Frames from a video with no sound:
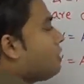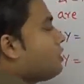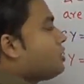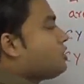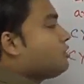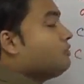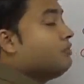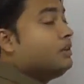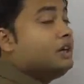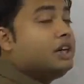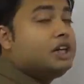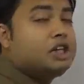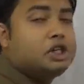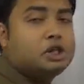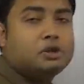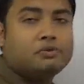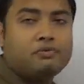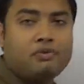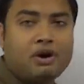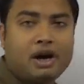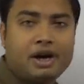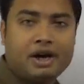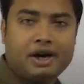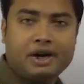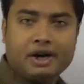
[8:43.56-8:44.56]
so we need to
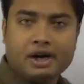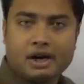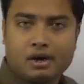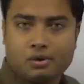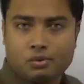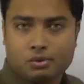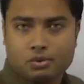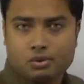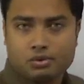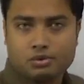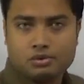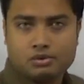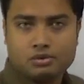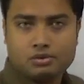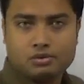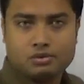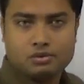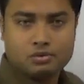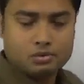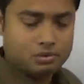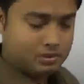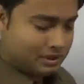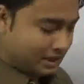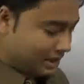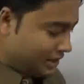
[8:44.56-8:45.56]
find it out,
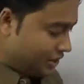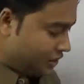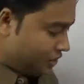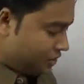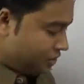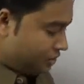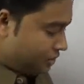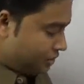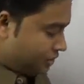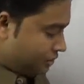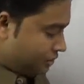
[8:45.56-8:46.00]
right?